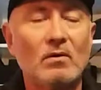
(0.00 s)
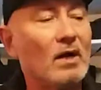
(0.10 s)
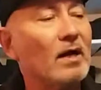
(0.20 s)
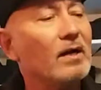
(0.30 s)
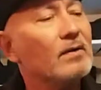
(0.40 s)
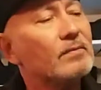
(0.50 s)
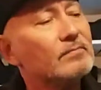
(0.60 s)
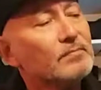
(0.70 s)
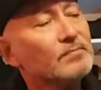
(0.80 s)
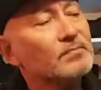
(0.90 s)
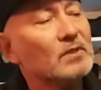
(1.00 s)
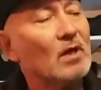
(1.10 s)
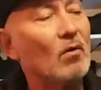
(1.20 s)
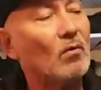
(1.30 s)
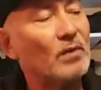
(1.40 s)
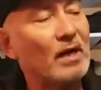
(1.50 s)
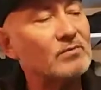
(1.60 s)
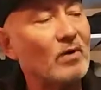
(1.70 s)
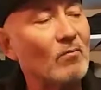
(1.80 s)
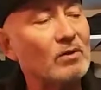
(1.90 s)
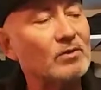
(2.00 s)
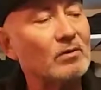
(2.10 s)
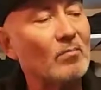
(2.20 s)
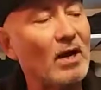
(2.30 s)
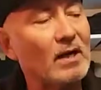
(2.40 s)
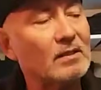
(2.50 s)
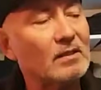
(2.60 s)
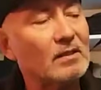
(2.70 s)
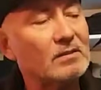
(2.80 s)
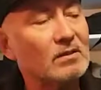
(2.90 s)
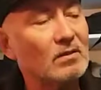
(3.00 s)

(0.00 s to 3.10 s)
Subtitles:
Okay? So that's what I want you to practice.